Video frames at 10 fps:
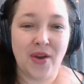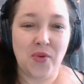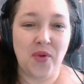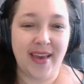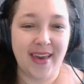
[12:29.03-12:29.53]

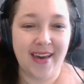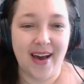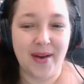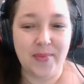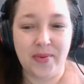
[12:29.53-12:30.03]
waking
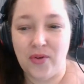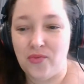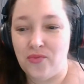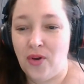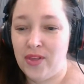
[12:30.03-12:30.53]
up,
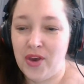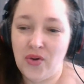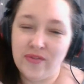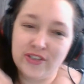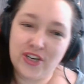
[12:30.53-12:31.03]
rolling
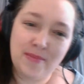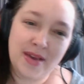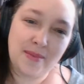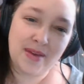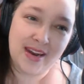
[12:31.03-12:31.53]
over,
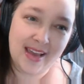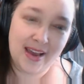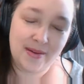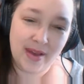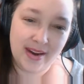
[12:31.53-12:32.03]
jumping up, getting
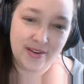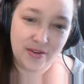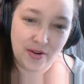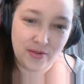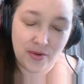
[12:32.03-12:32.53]
out of bed,
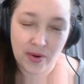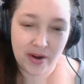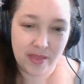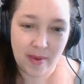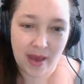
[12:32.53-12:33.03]
going
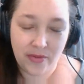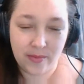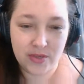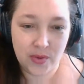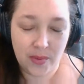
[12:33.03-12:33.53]
to the
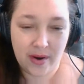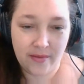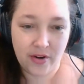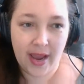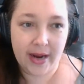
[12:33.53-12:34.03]
bathroom, doing
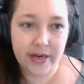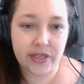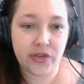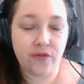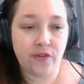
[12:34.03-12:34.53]
whatever I had to
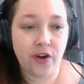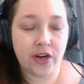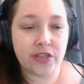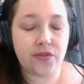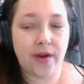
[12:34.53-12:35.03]
do
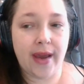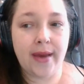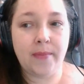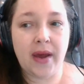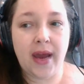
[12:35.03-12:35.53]
first,
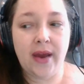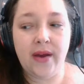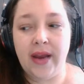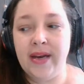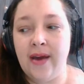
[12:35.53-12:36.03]
right? But I
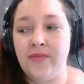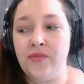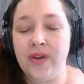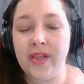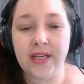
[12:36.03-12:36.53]

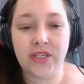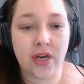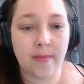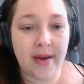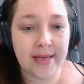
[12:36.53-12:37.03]
never really
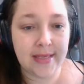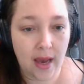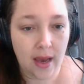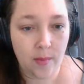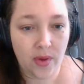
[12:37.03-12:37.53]
took my
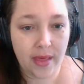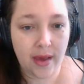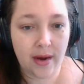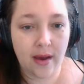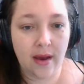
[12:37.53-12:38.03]
time with
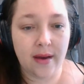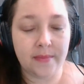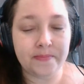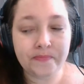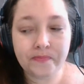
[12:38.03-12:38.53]
it.
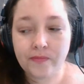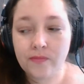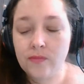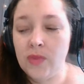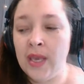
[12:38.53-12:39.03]

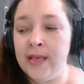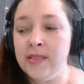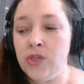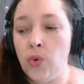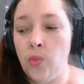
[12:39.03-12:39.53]

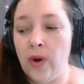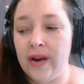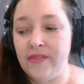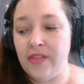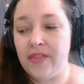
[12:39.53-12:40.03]
And so one
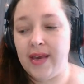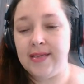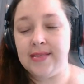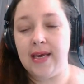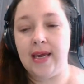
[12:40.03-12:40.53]
of the
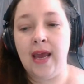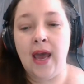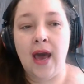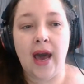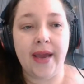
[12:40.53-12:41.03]
things that
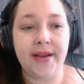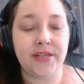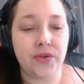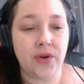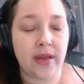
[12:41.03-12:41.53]

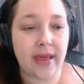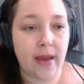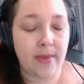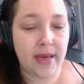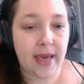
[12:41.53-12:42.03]

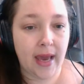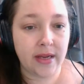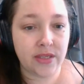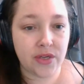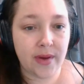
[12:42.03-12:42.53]
I
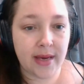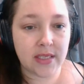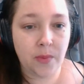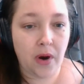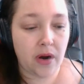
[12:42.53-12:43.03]
began doing
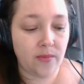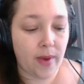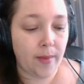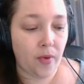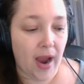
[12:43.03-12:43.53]
as part of
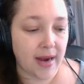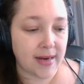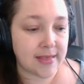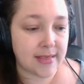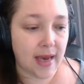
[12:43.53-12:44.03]
my
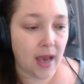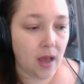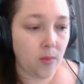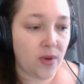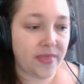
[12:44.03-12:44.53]
practice to
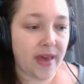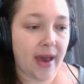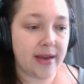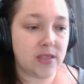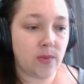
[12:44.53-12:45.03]
help with
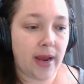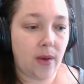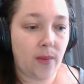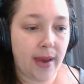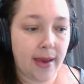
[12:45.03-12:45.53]
that is when
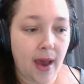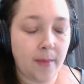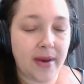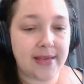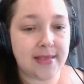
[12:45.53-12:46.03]
I wake
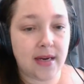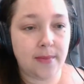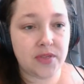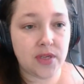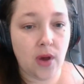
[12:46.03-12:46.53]
up, I sit
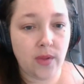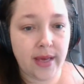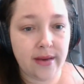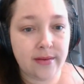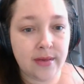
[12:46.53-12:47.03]
up
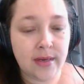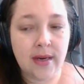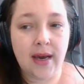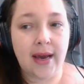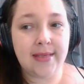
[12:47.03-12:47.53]
slowly.
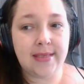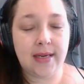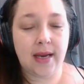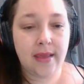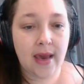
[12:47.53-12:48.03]
I
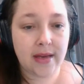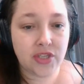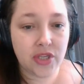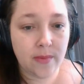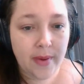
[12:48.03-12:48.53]
sit on the
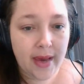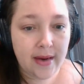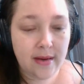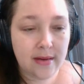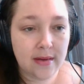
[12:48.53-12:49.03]
edge of the
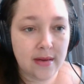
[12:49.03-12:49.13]
bed.